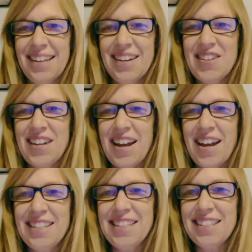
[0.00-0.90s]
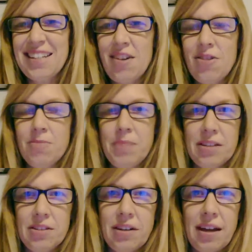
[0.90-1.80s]
Okay, I just got home
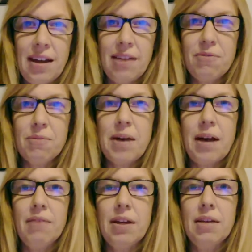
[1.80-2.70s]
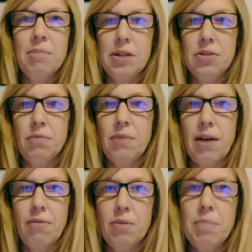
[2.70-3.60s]
yesterday from having mitral
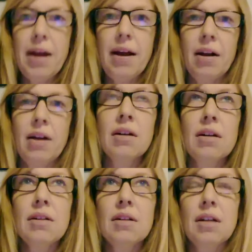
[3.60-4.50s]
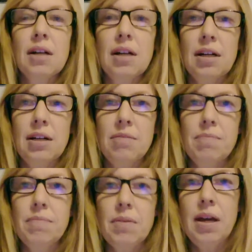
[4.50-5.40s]
valve repair,
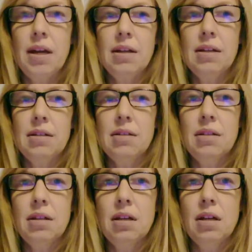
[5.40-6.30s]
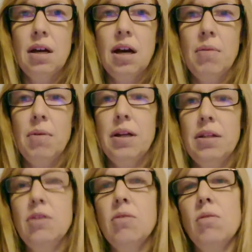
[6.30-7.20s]
and I wanted
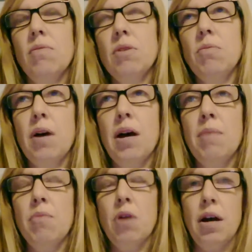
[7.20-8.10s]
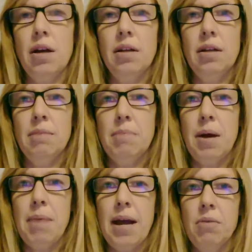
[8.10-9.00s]
to go over what I brought in my
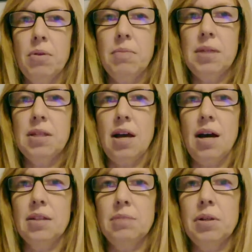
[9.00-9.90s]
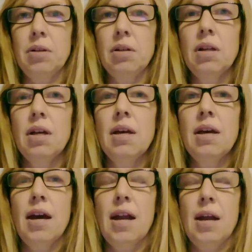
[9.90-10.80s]
bag with me to the hospital.
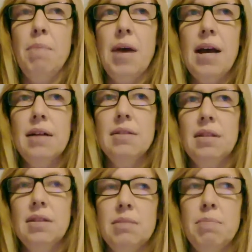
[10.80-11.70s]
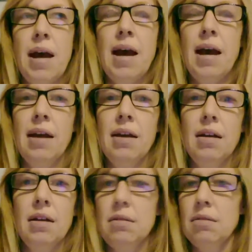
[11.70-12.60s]
And I packed this bag
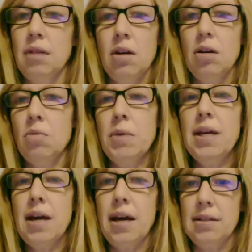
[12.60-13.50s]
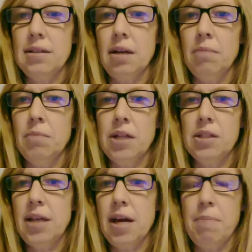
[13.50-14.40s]
like a week ahead of time. I
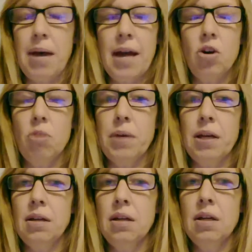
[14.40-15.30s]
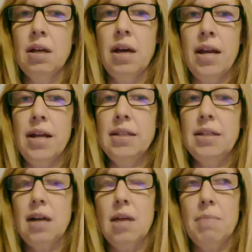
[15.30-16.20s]
just had a bag open, and
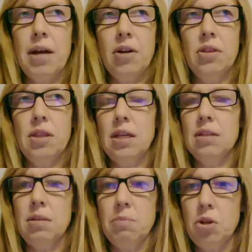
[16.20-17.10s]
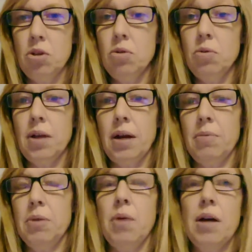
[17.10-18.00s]
anytime I could think of something new that I
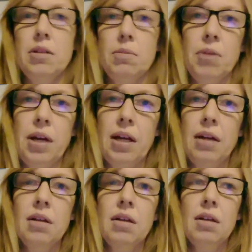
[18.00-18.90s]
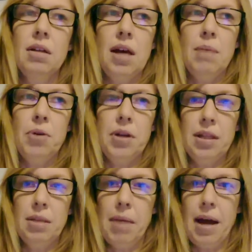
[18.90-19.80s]
would want to bring, I put it
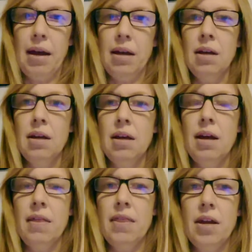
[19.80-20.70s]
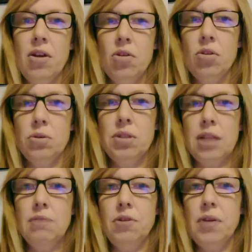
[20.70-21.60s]
in the bag. And then those
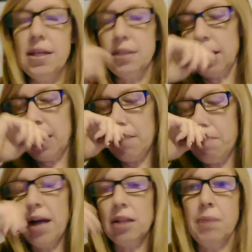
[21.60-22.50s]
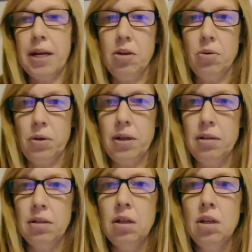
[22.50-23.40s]
next few days, like I packed my deodorant.
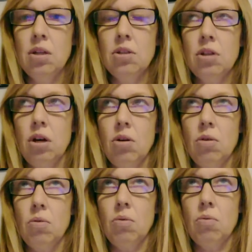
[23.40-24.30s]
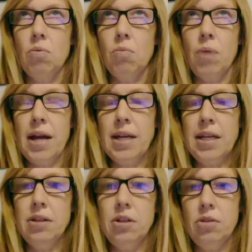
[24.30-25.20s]
So when I
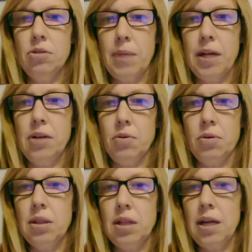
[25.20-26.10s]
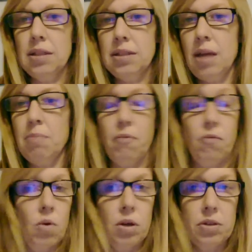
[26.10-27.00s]
needed to use my deodorant the next day
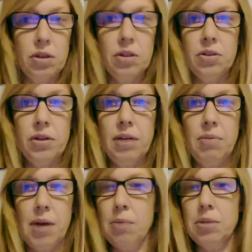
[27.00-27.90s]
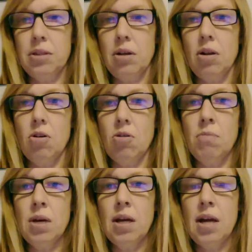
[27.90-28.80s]
before surgery, when I was still
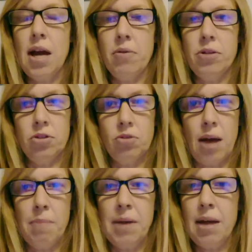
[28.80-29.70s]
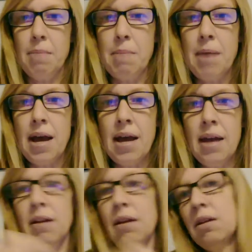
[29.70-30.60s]
home, I would just grab it out of my
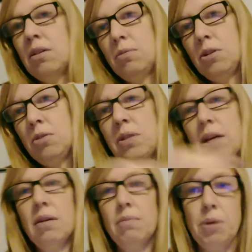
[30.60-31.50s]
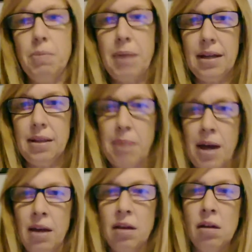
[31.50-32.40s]
bag, use it, put it back in the
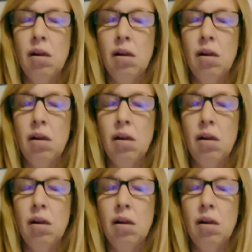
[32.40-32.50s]
bag.